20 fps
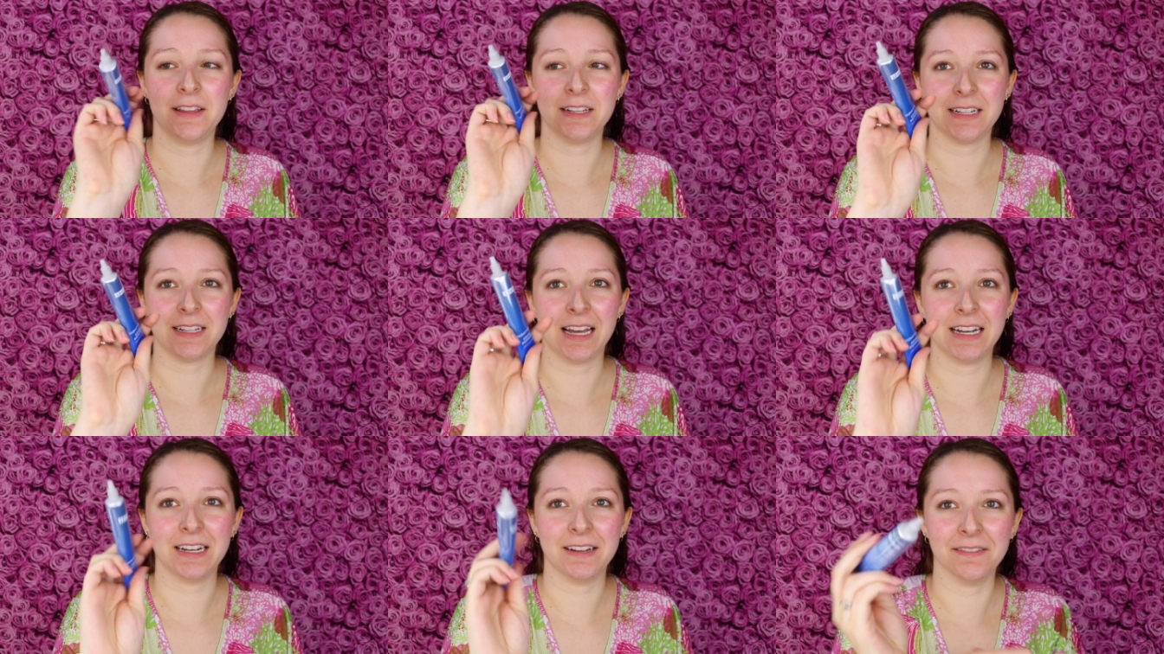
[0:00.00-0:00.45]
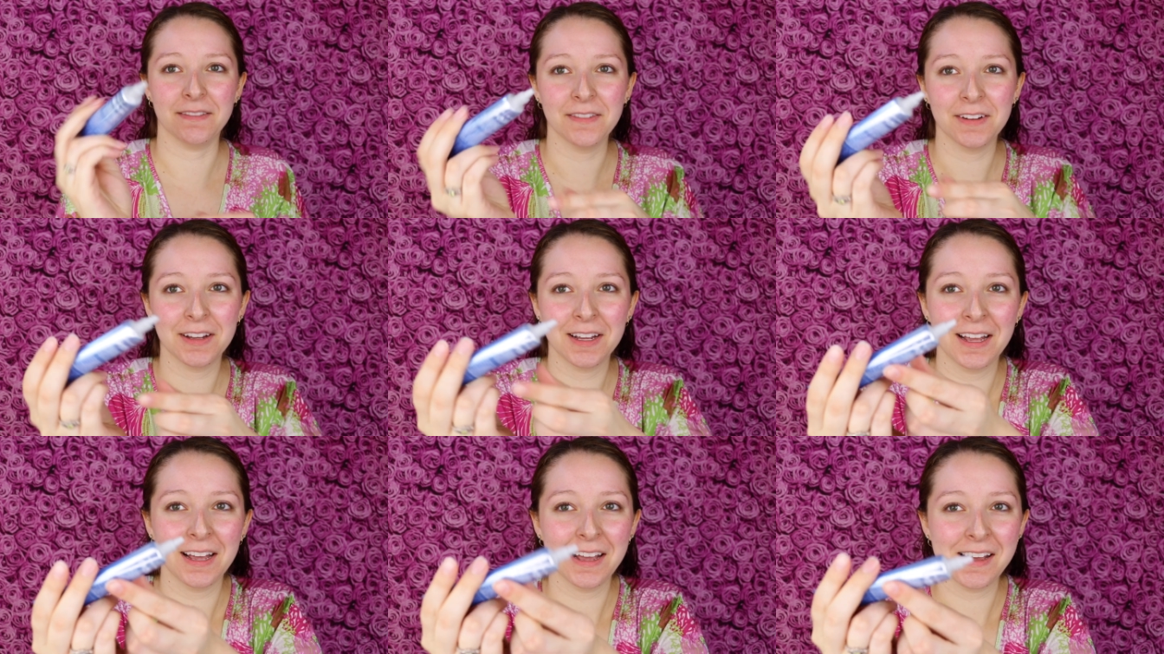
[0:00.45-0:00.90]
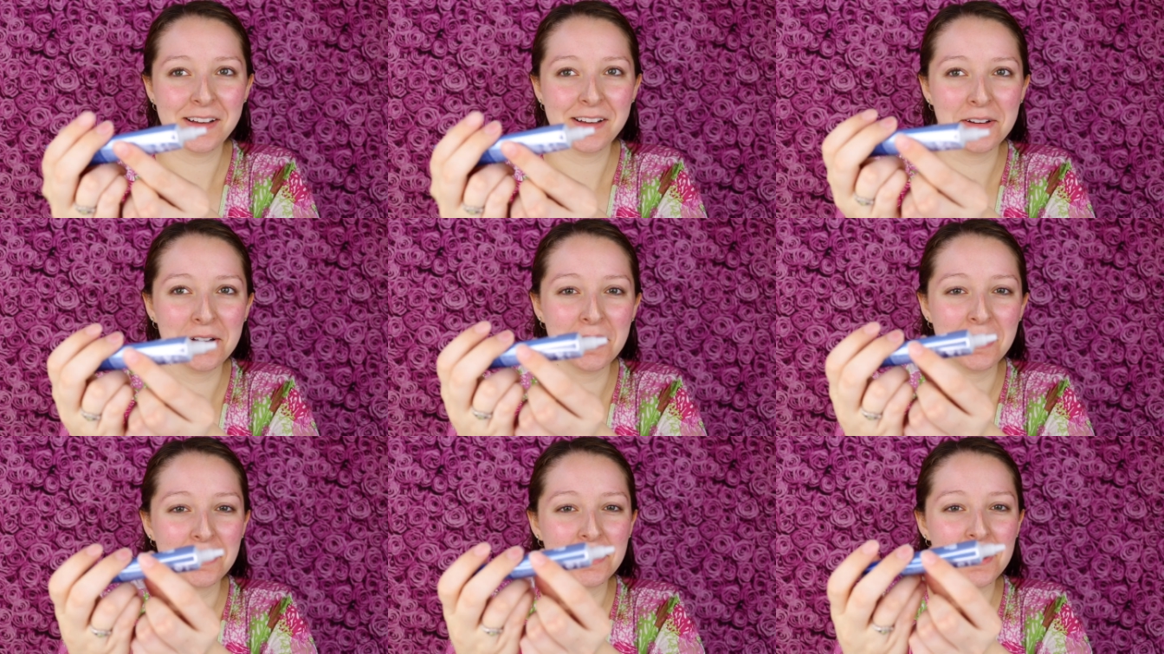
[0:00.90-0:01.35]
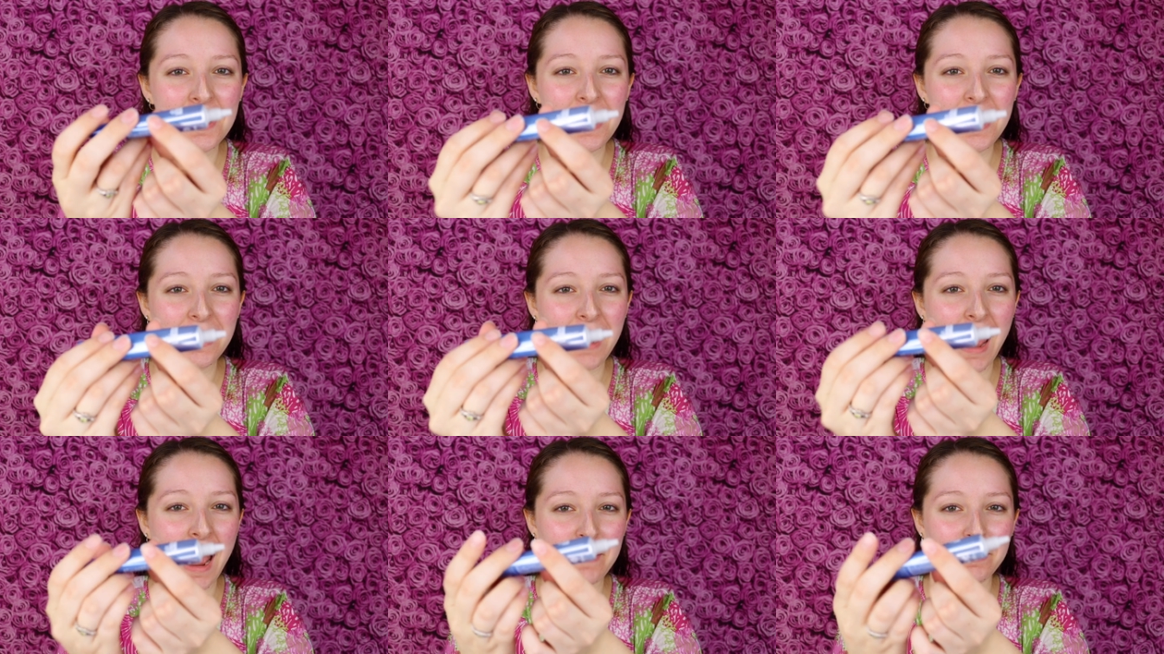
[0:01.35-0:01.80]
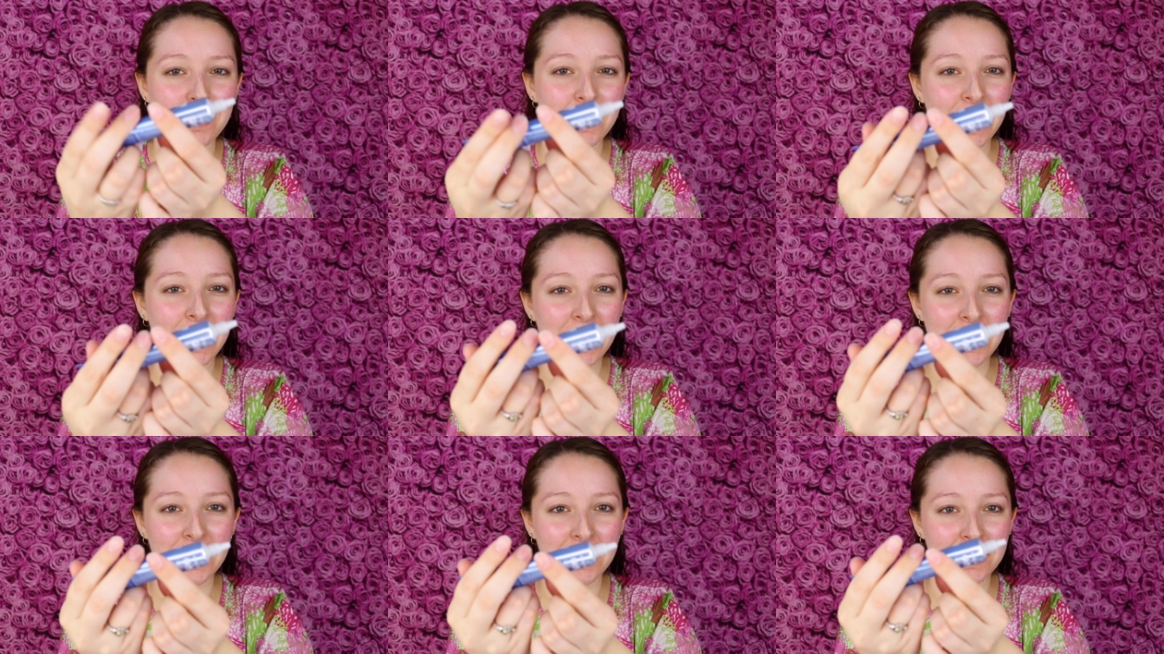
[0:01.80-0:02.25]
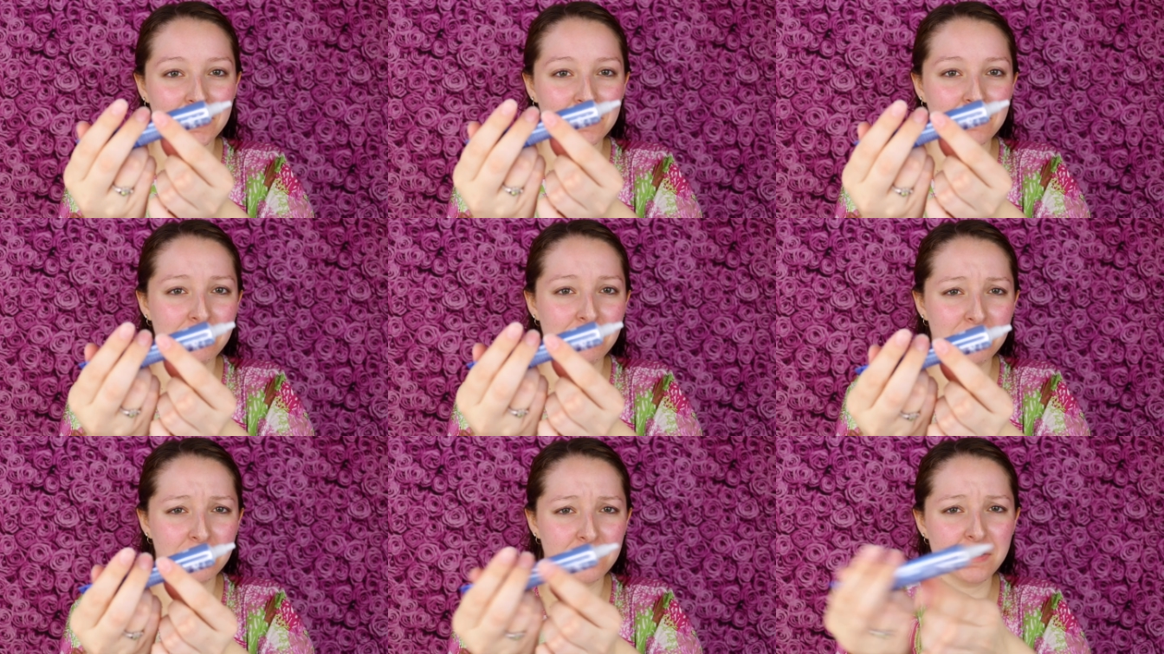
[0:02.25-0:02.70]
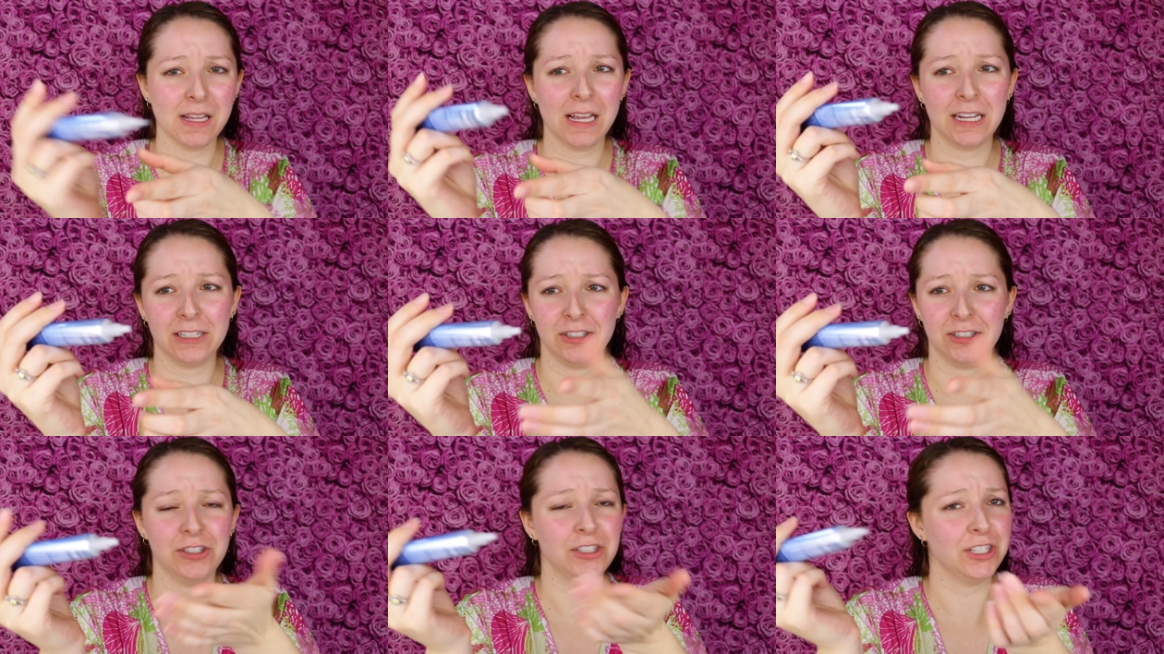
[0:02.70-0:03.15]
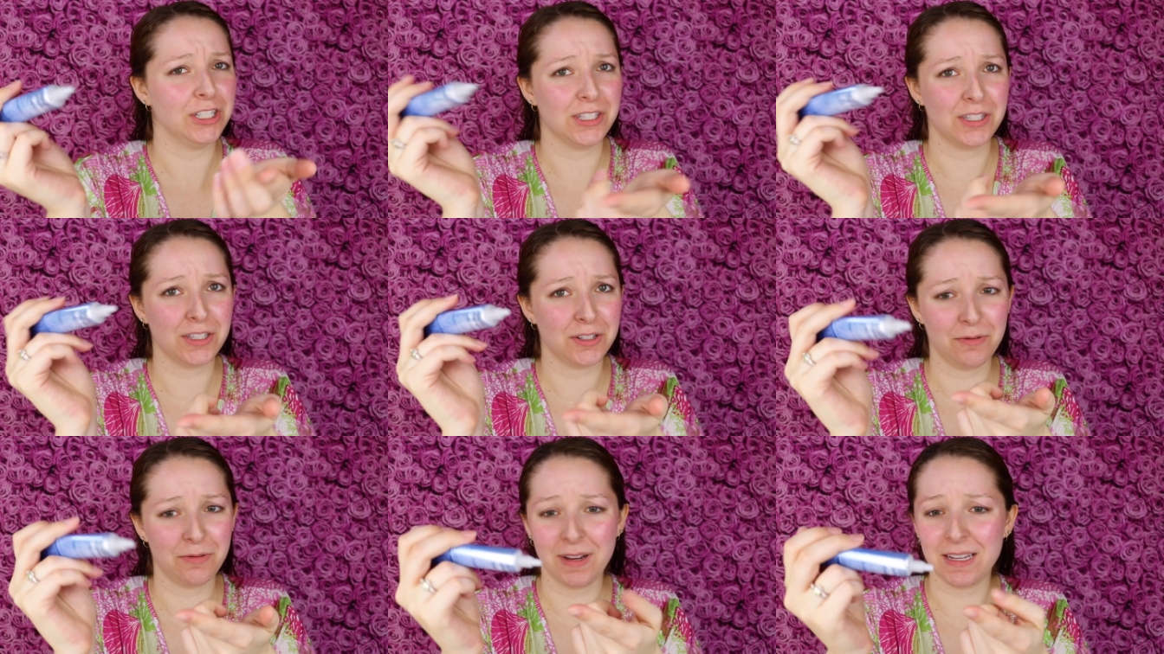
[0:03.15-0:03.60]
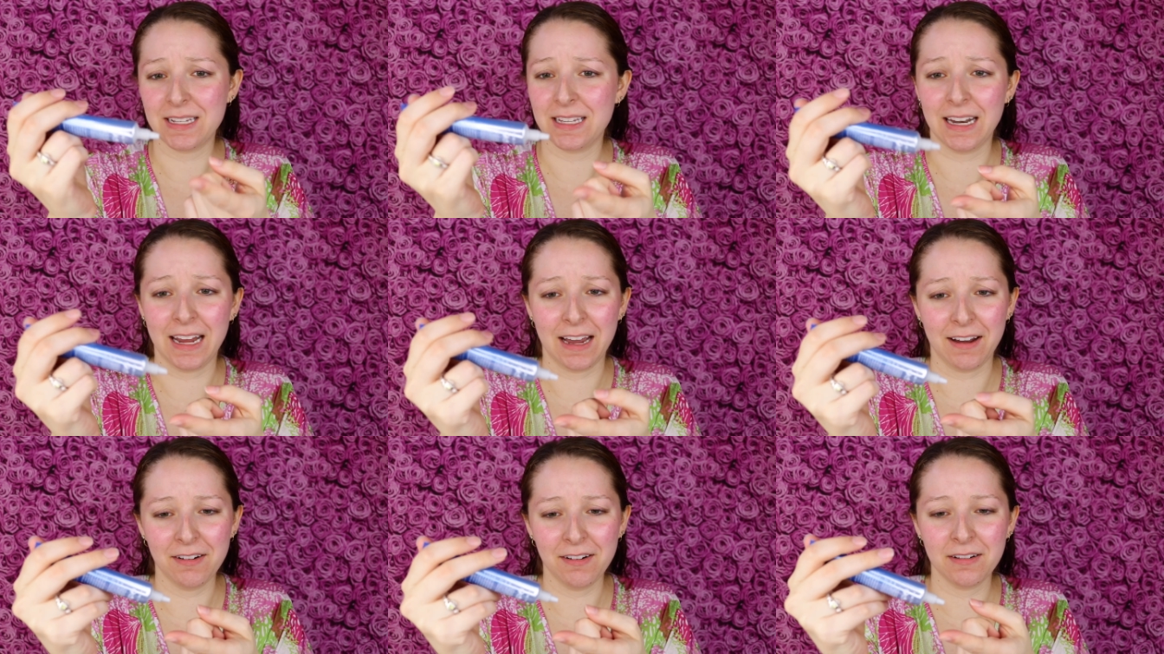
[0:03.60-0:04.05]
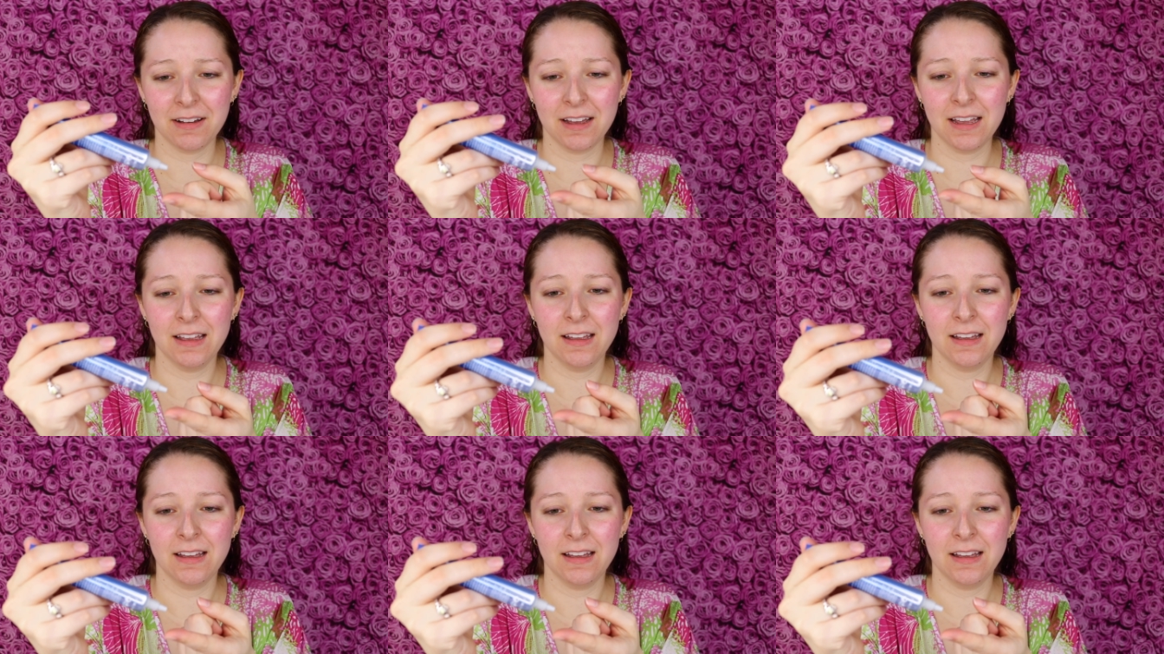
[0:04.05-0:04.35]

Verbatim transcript: this kind of applicator slash you just squeeze it out.